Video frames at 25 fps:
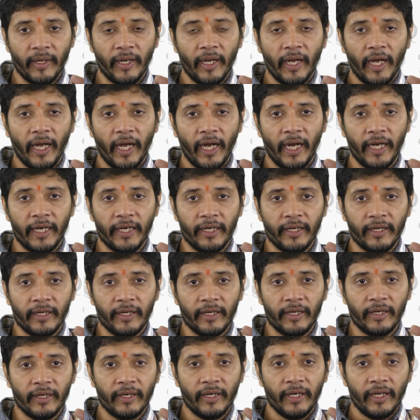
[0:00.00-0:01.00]
And
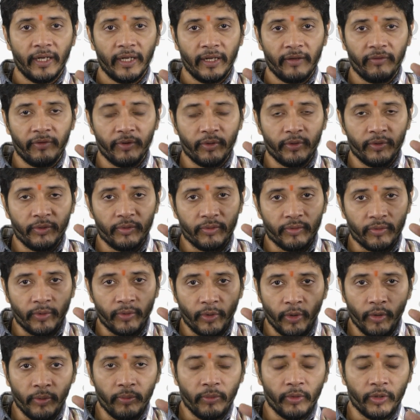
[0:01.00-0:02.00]
if you
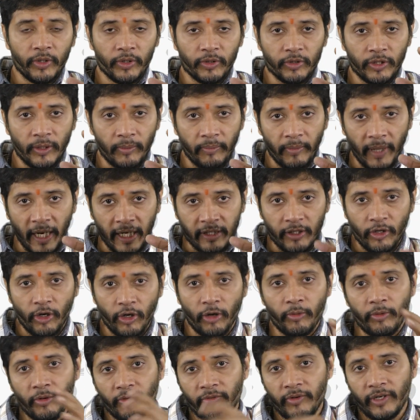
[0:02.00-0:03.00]
go more into the
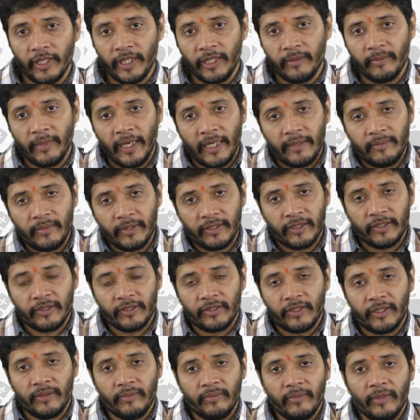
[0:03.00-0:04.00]
backdrop of learning management
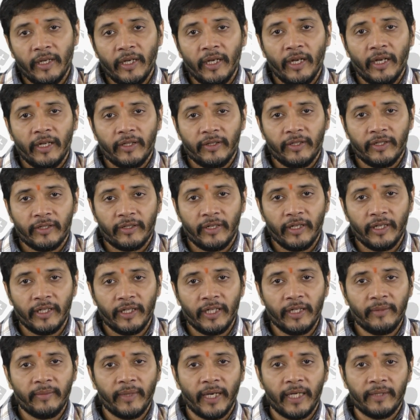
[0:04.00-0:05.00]
system, this
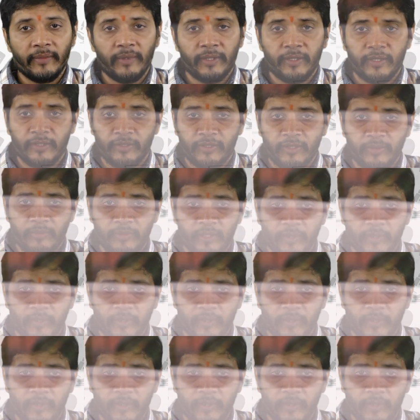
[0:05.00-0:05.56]
learning management system is a